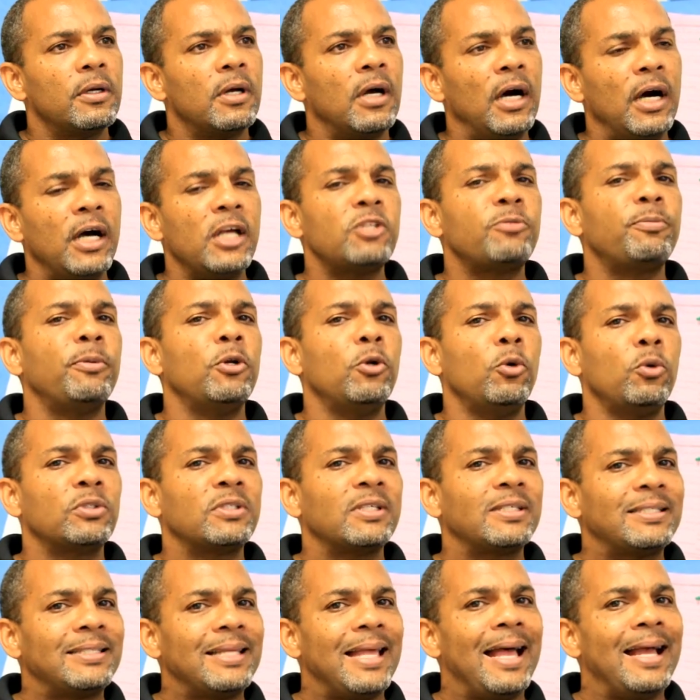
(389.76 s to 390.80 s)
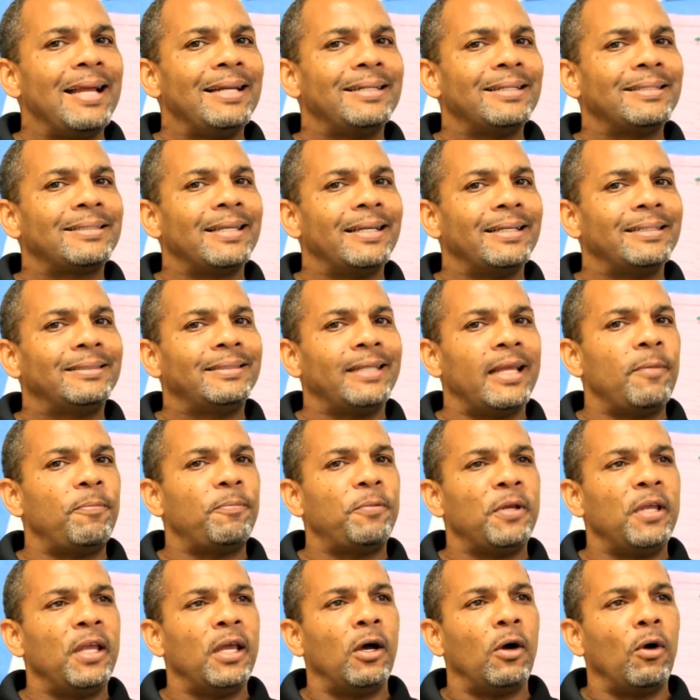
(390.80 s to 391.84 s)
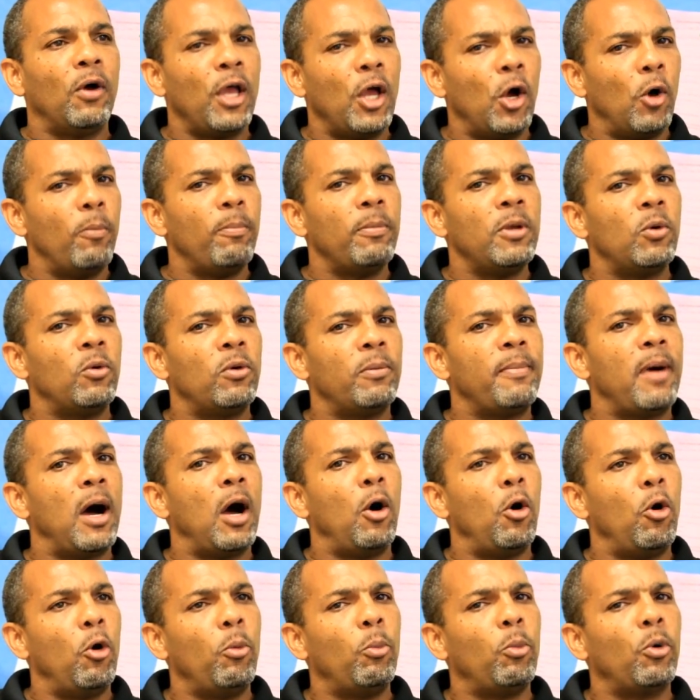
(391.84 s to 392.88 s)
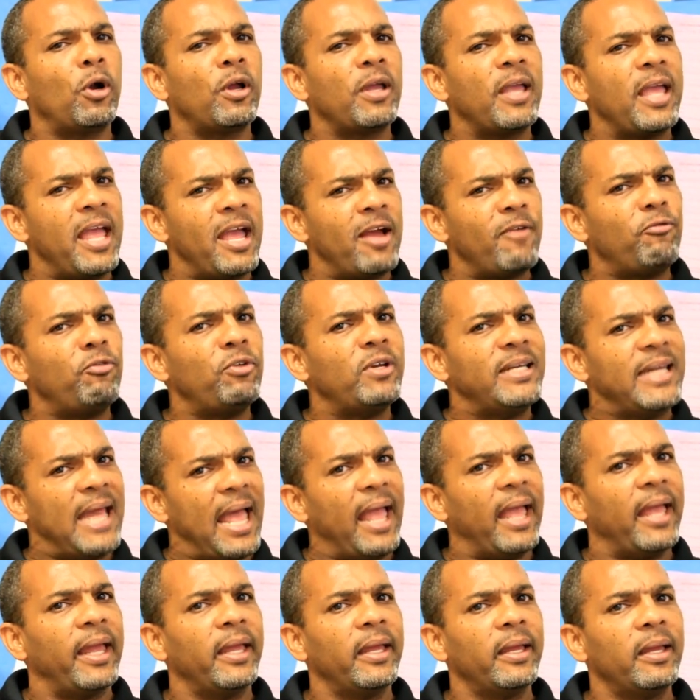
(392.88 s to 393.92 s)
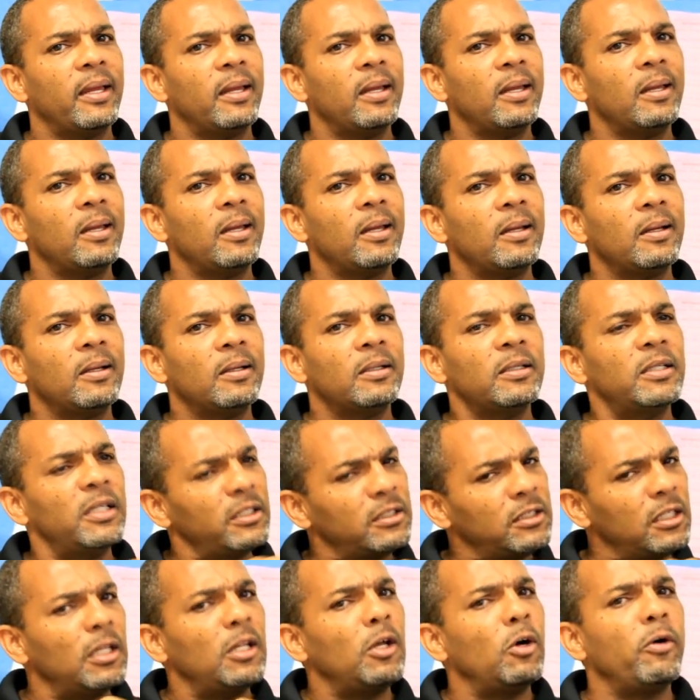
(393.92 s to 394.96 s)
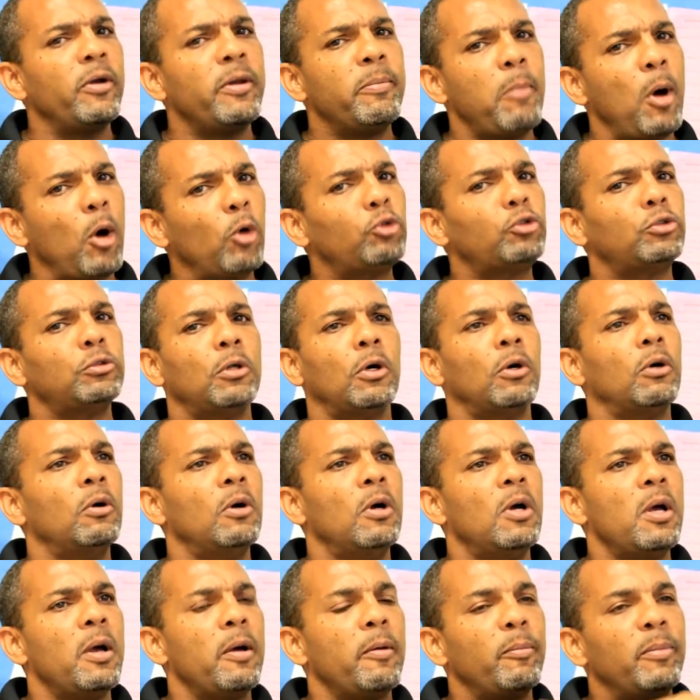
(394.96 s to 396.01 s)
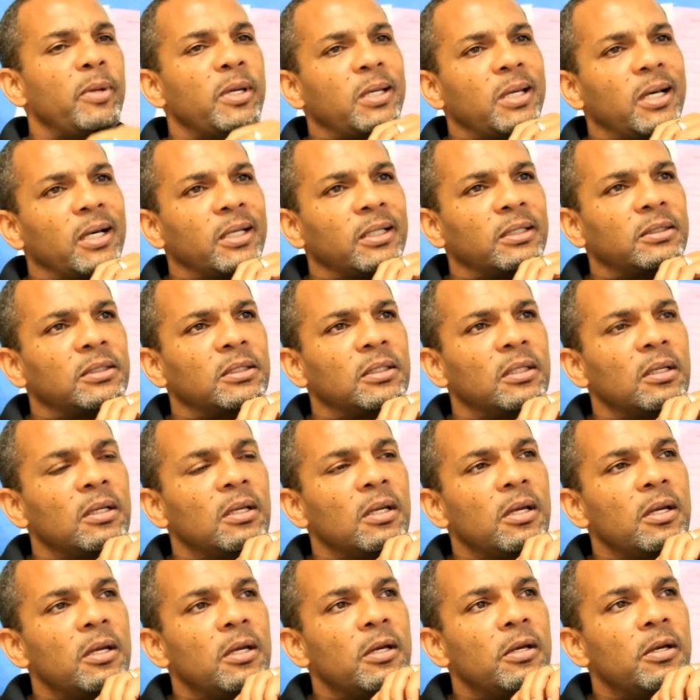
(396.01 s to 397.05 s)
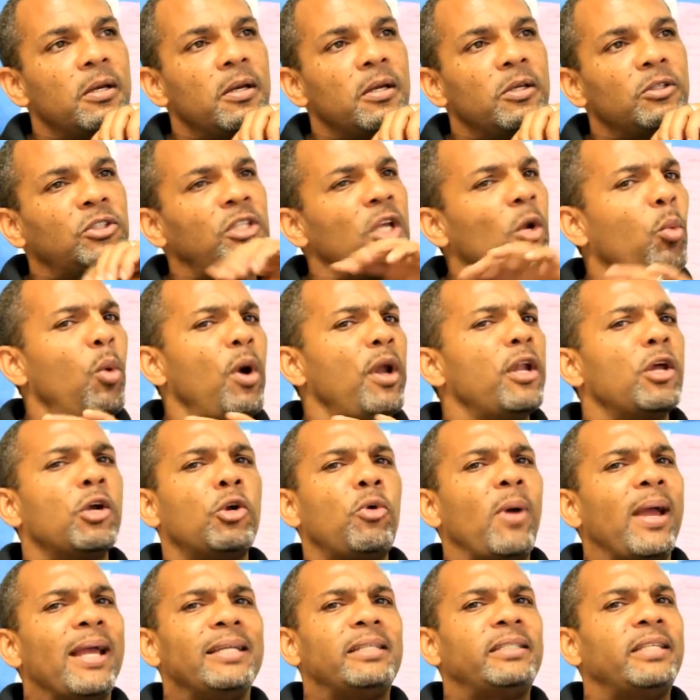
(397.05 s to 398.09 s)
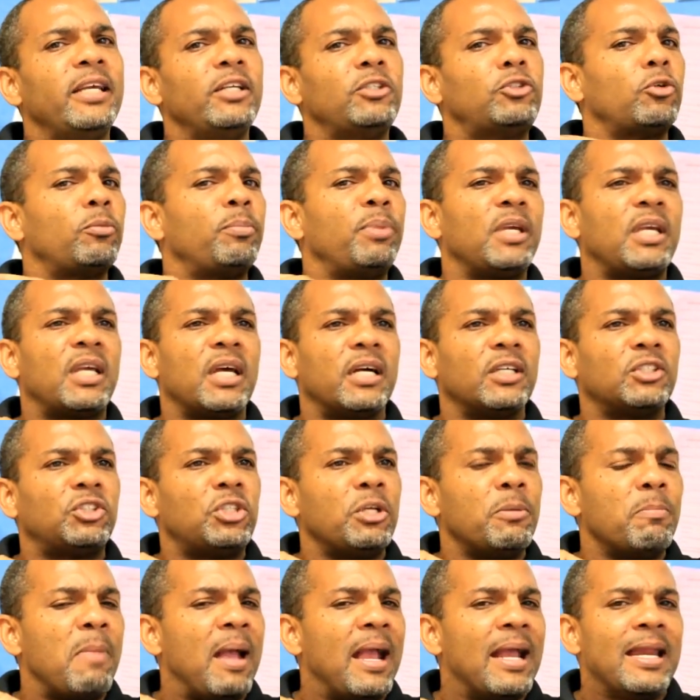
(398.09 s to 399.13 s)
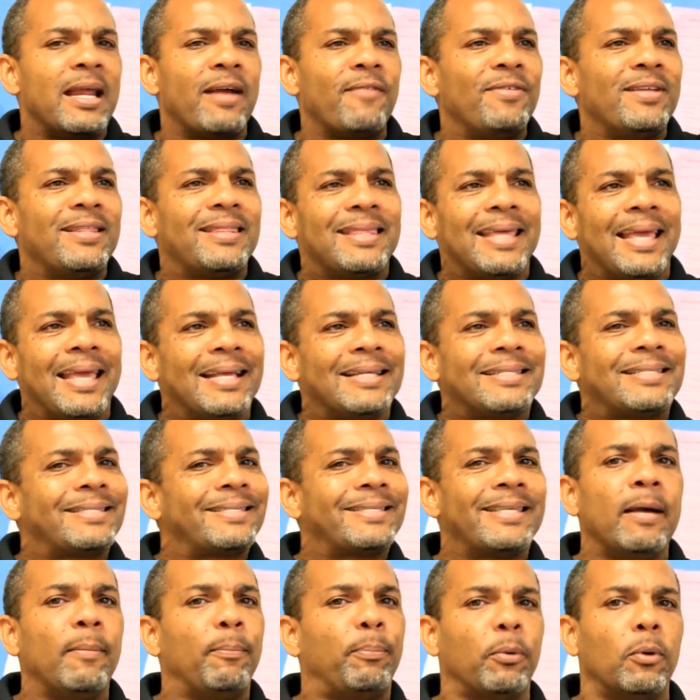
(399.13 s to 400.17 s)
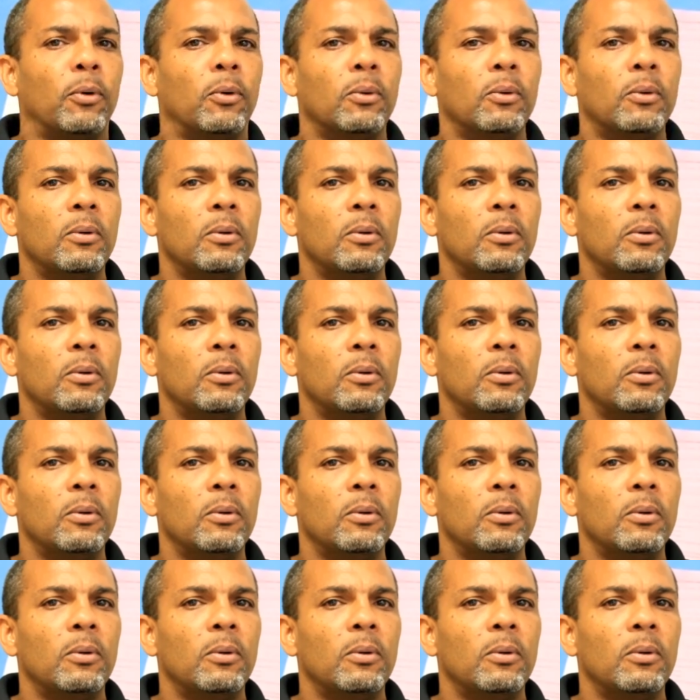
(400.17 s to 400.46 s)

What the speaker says: husband, who was a scientist at JPL, helped me with my homework every day. It's a little emotional because she wasn't a great teacher because she made everything simple.